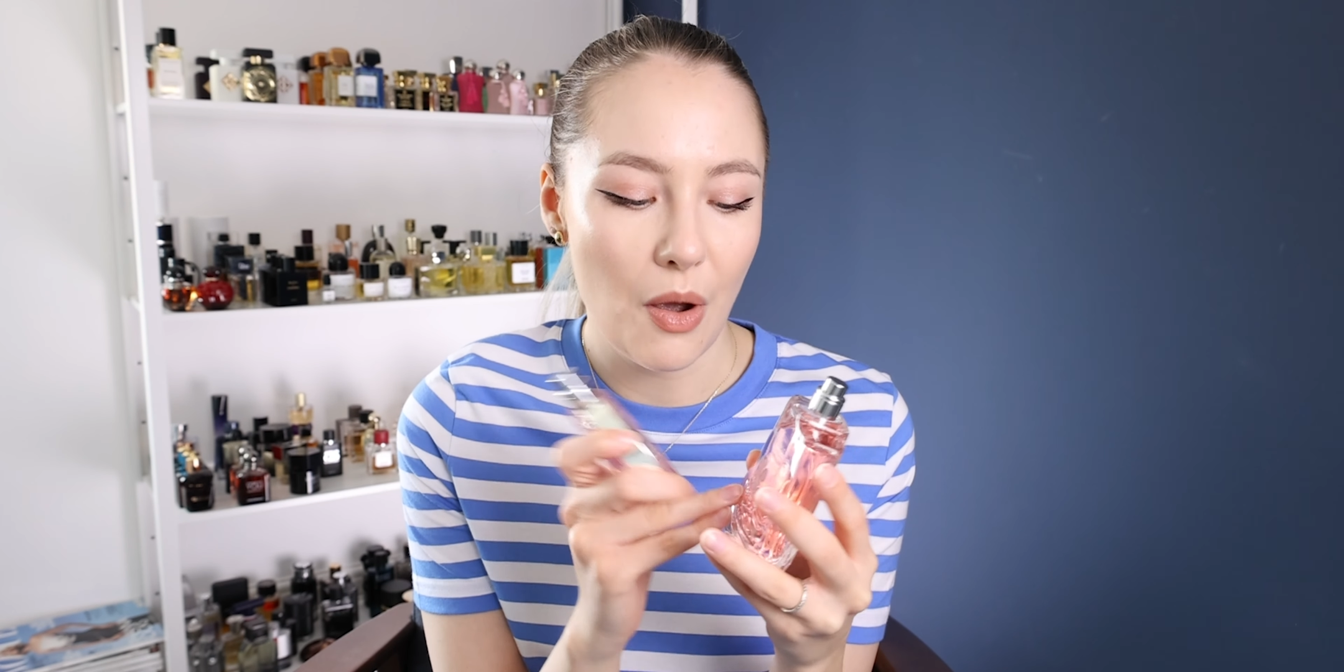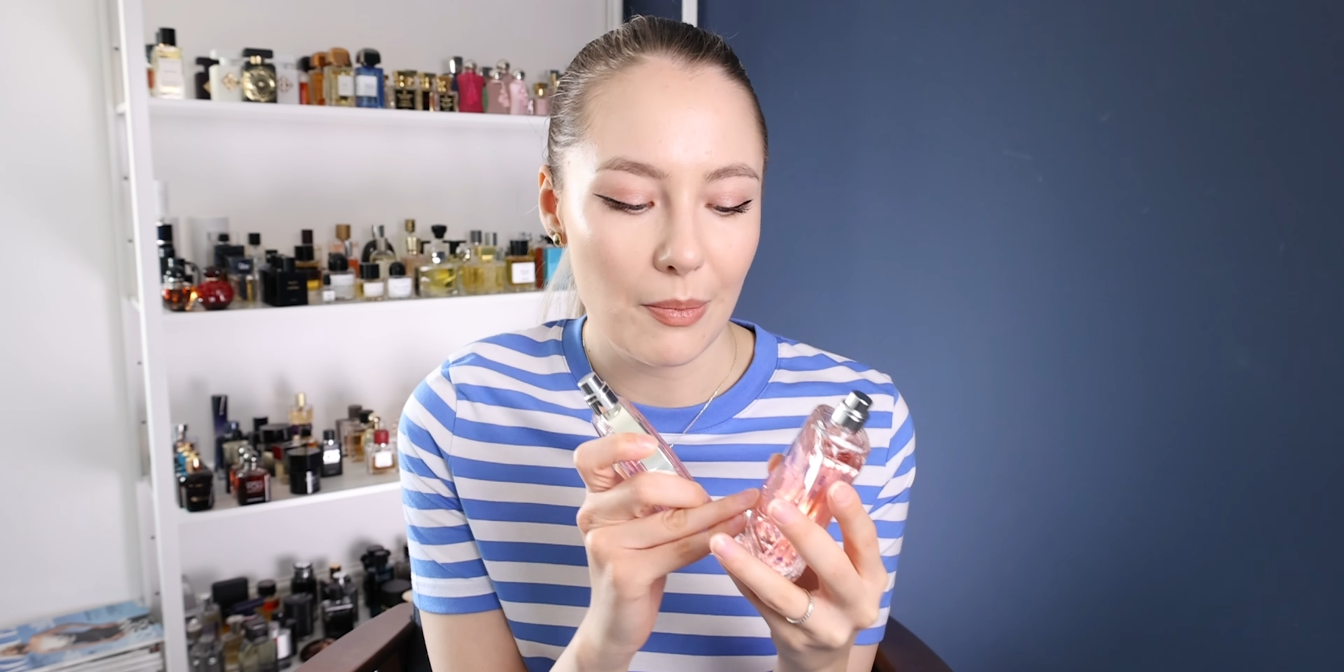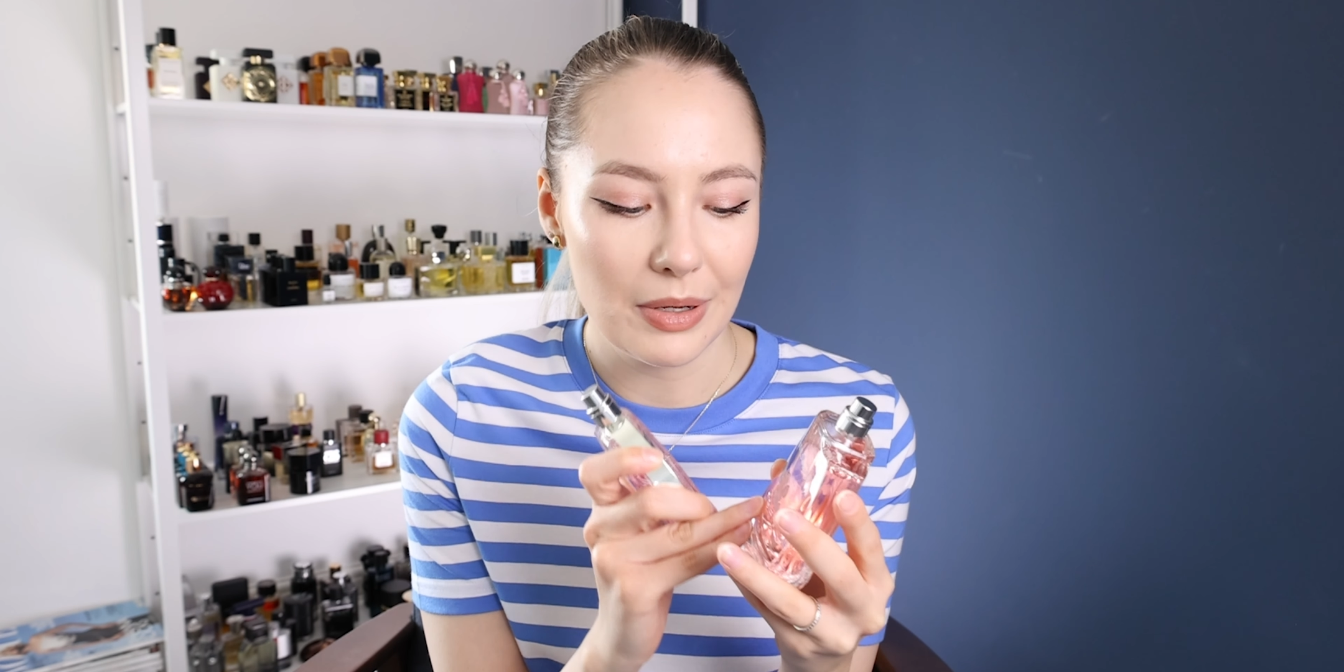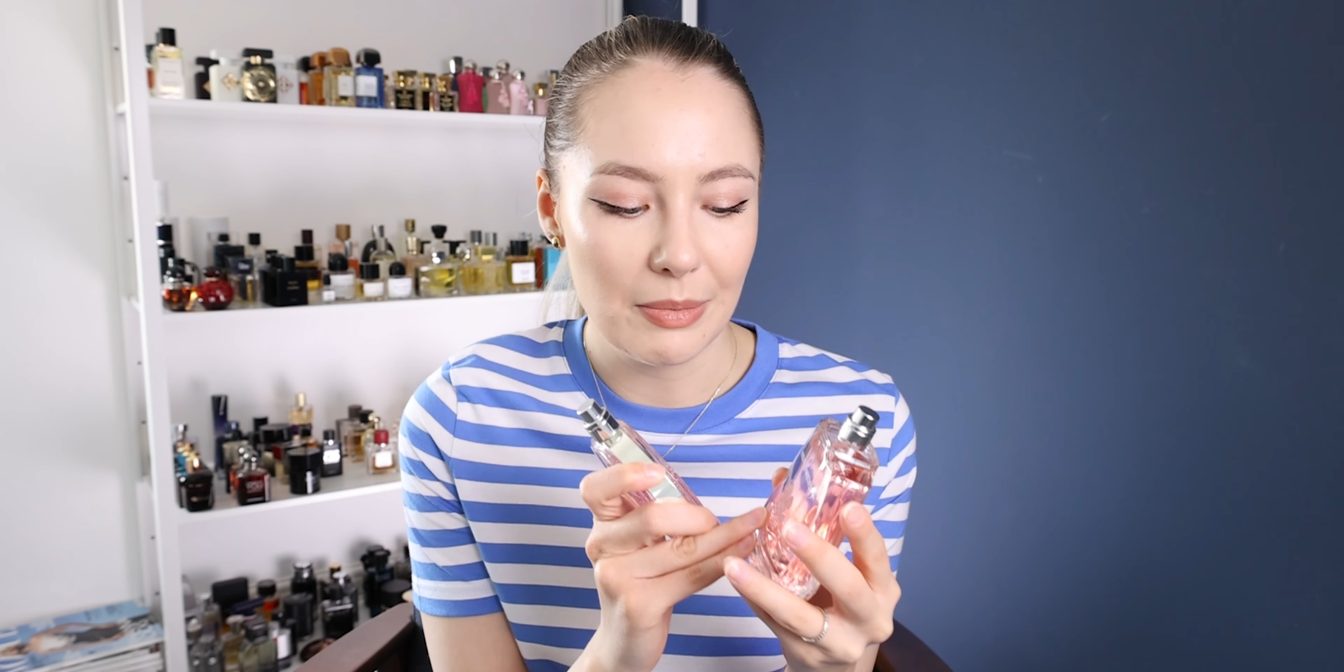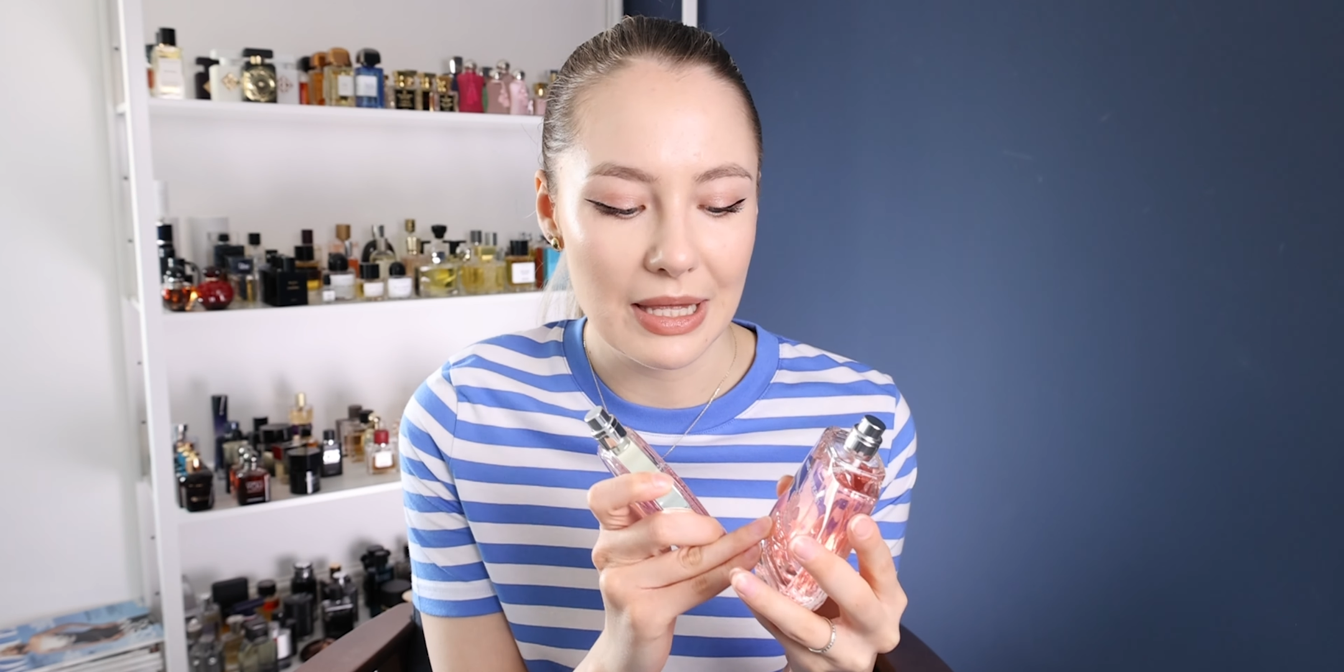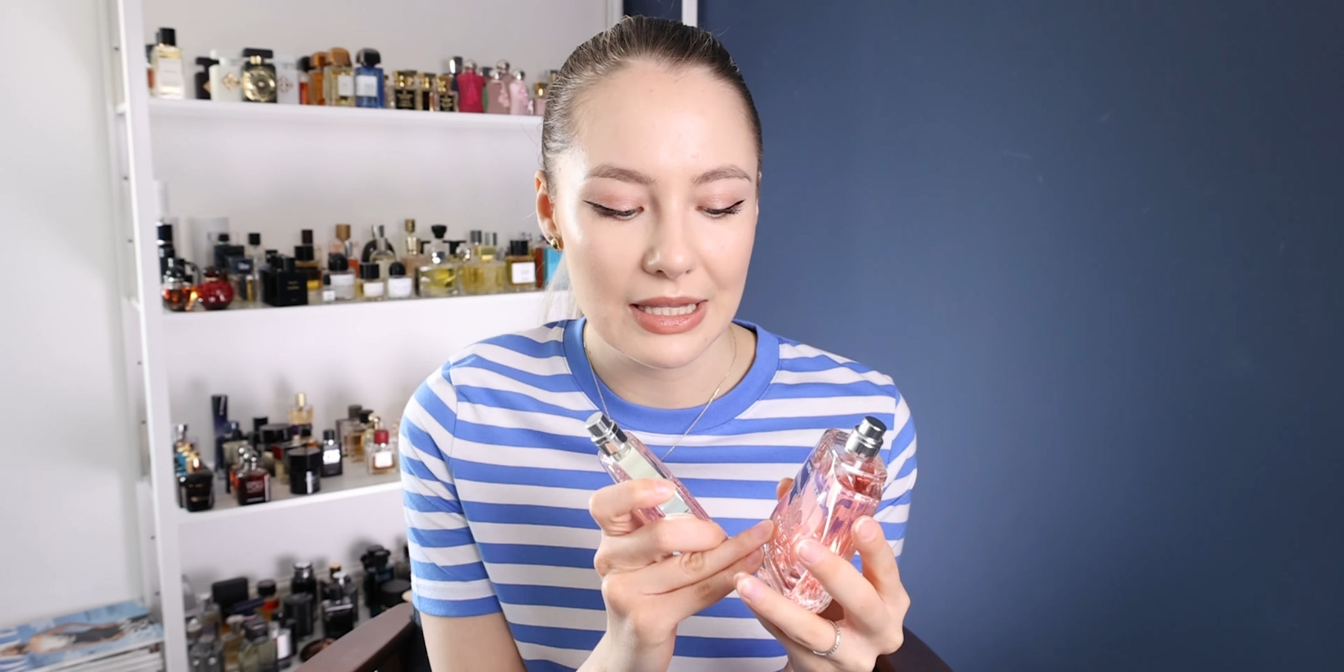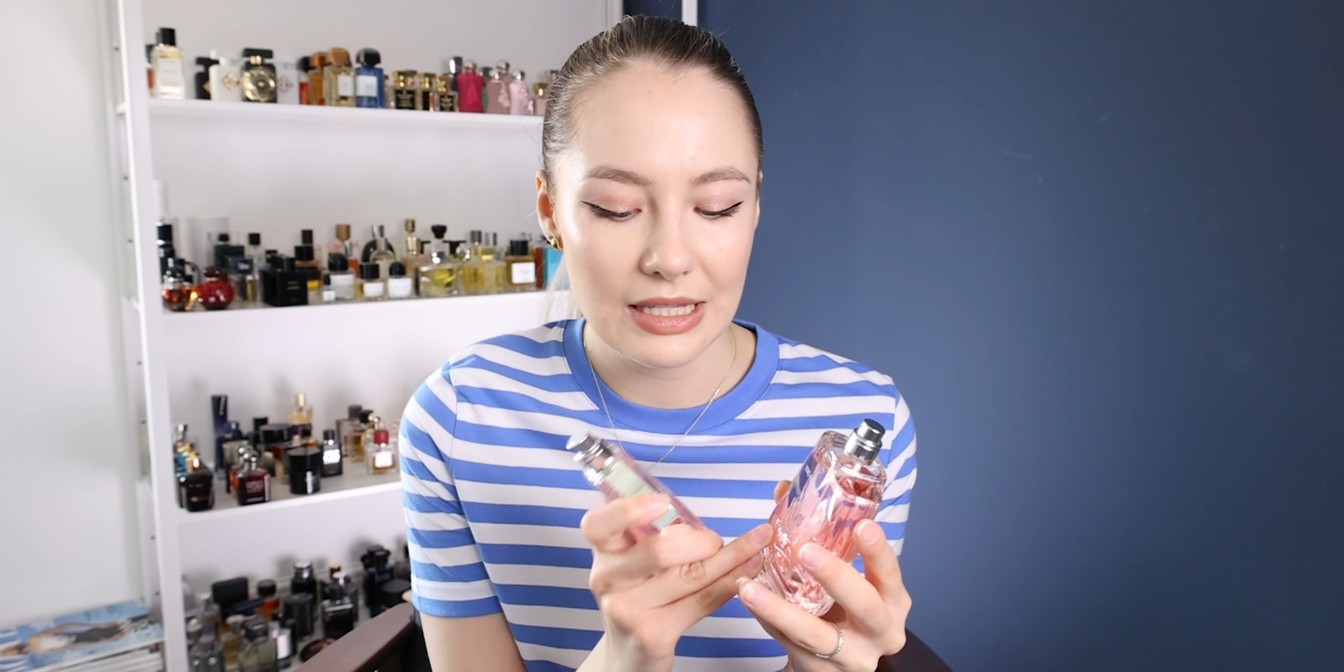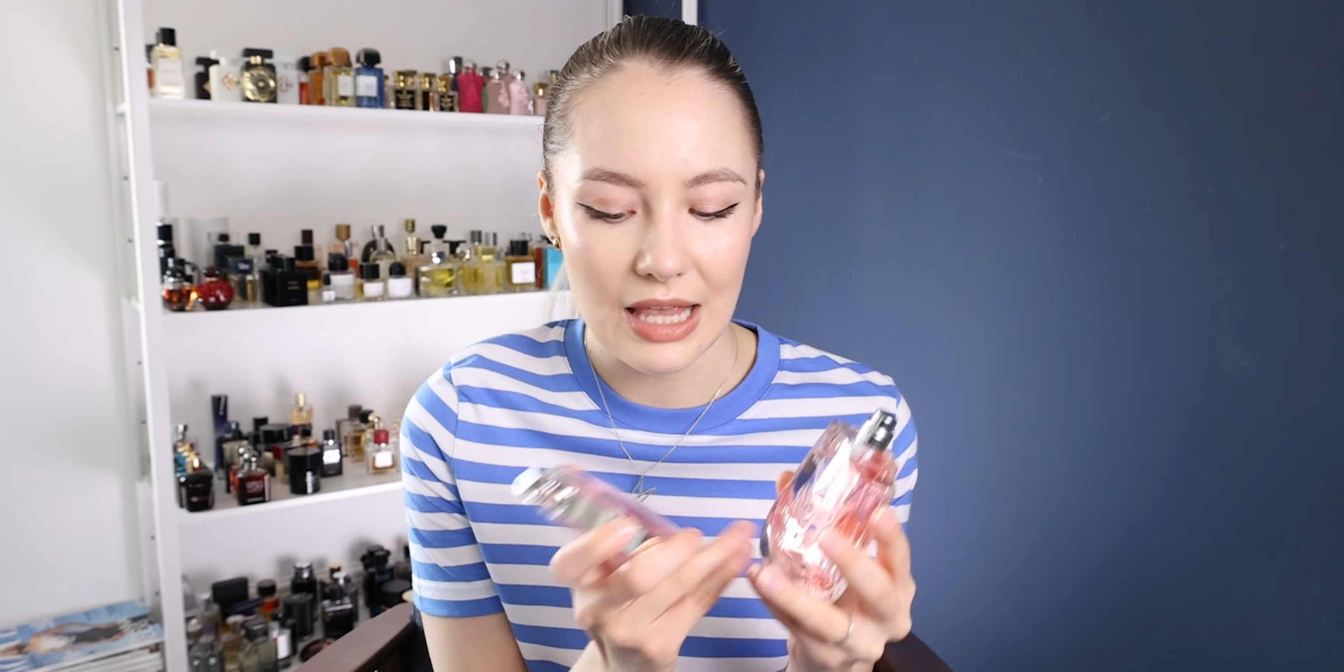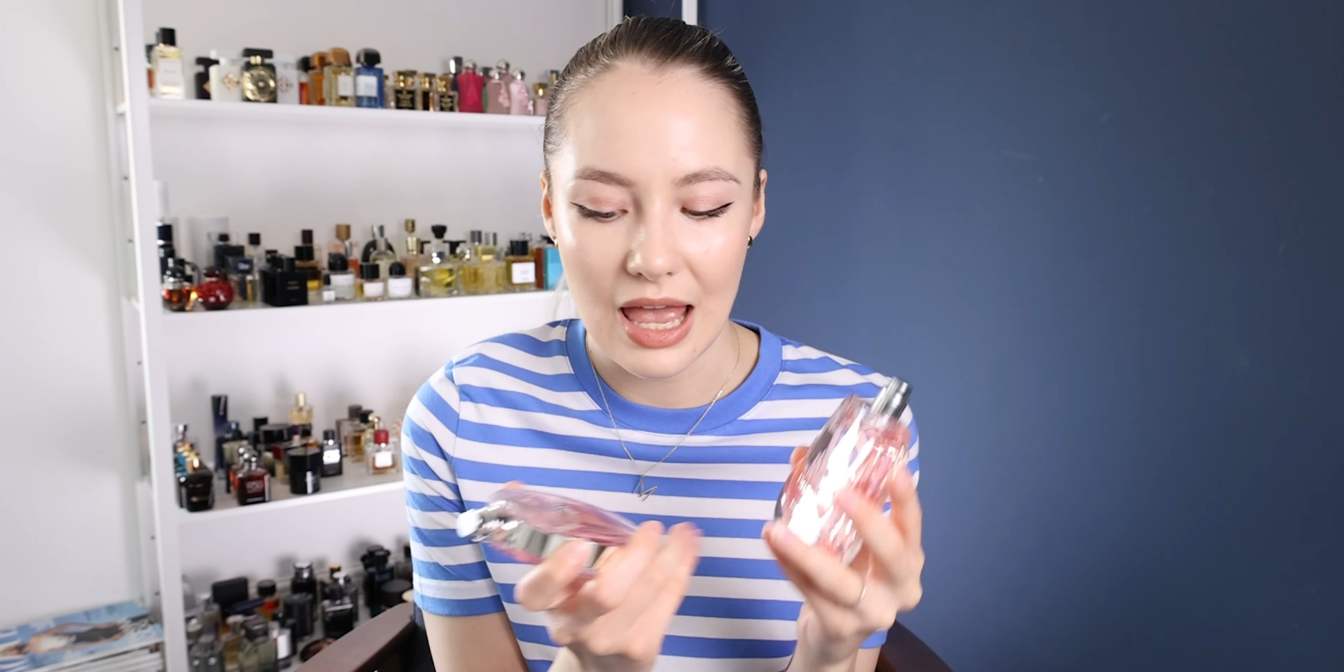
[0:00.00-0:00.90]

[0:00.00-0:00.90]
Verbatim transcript: compliments